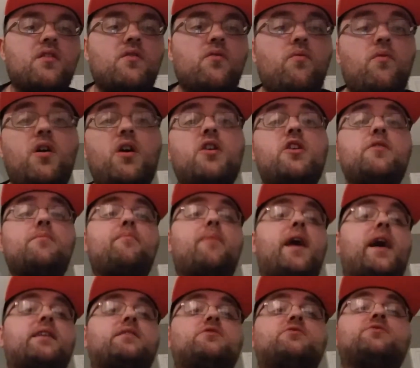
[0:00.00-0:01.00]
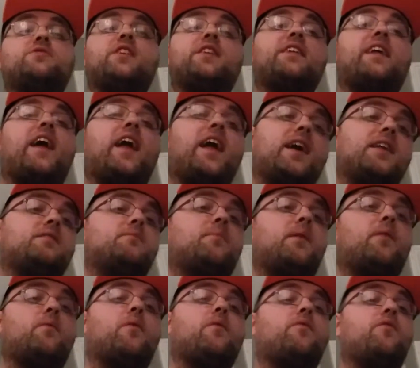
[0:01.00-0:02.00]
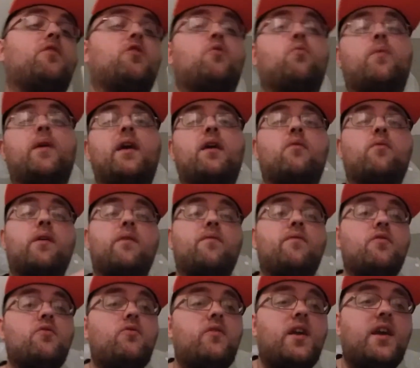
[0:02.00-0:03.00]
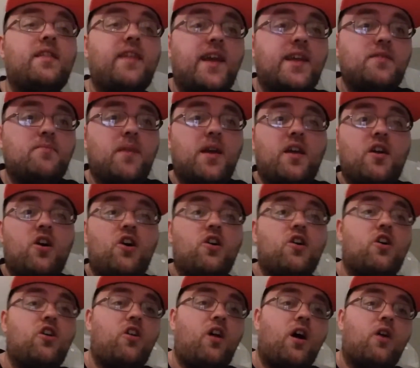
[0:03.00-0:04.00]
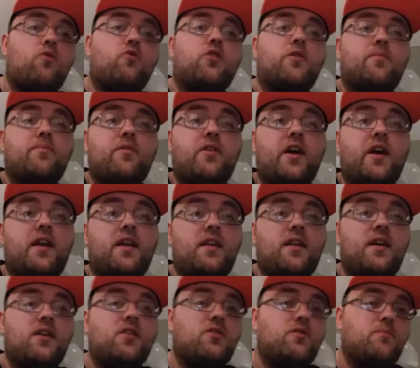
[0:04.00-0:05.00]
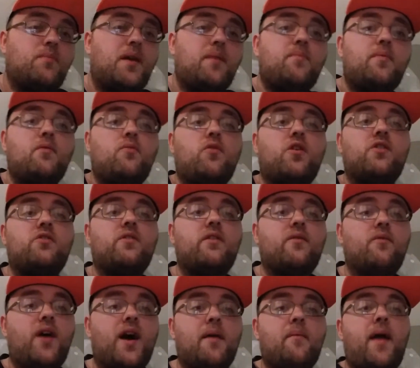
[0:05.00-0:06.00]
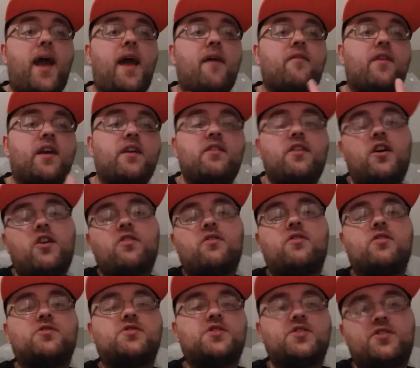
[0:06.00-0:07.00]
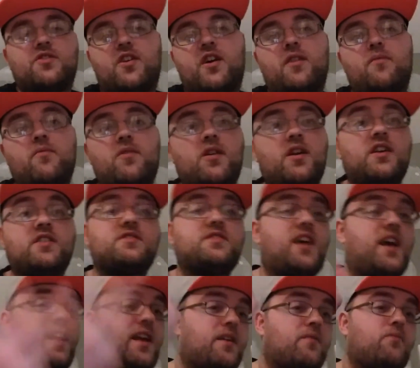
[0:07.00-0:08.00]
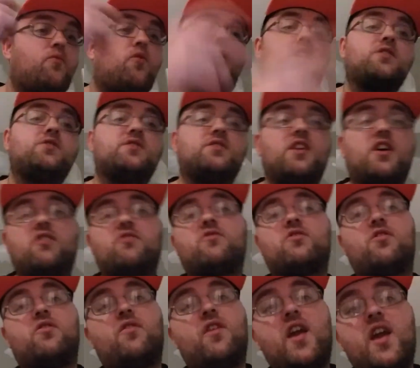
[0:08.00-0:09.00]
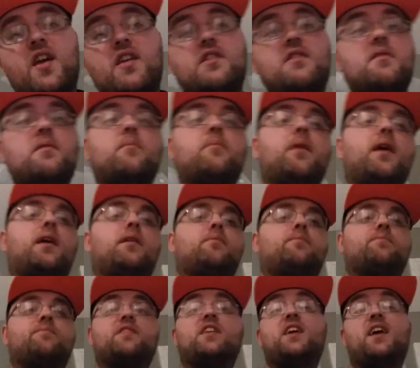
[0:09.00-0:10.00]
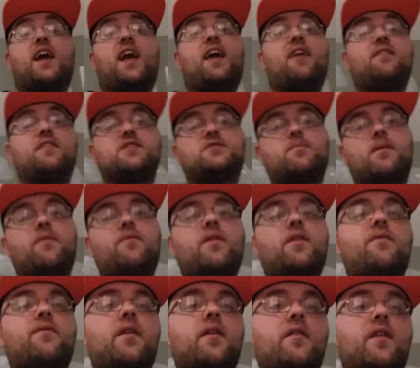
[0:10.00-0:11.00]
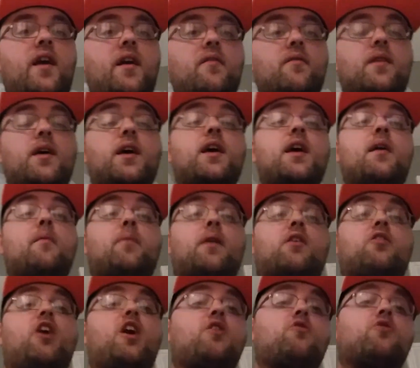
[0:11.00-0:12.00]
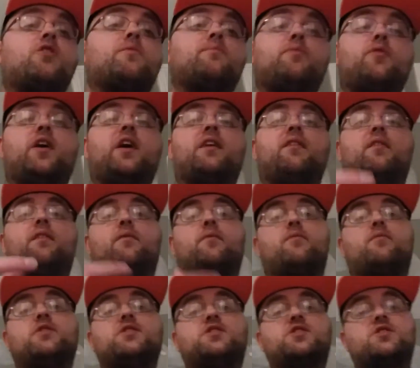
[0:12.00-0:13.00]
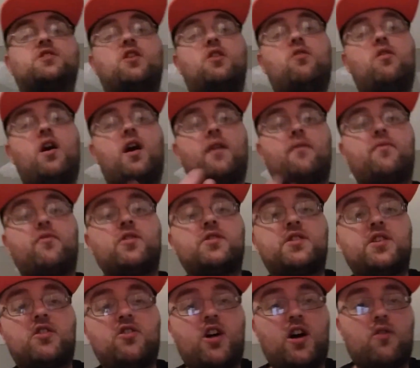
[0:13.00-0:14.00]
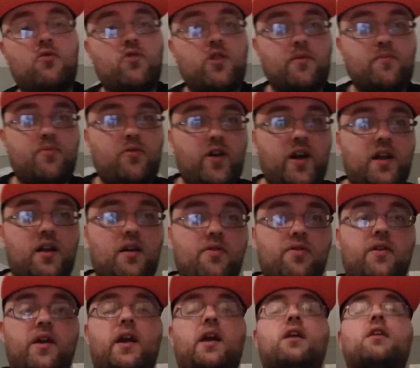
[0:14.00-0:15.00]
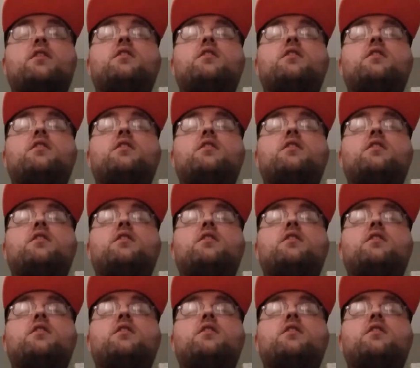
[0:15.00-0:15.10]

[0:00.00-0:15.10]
Welcome back to another anime review. We are reviewing an anime called Clockwork Planet. Now, you might be wondering, why am I having a Naruto shirt on? Well, because I can watch Naruto made. And it's my fifth favorite anime. But Clockwork Planet. Let's go off with the Clockwork Planet thing.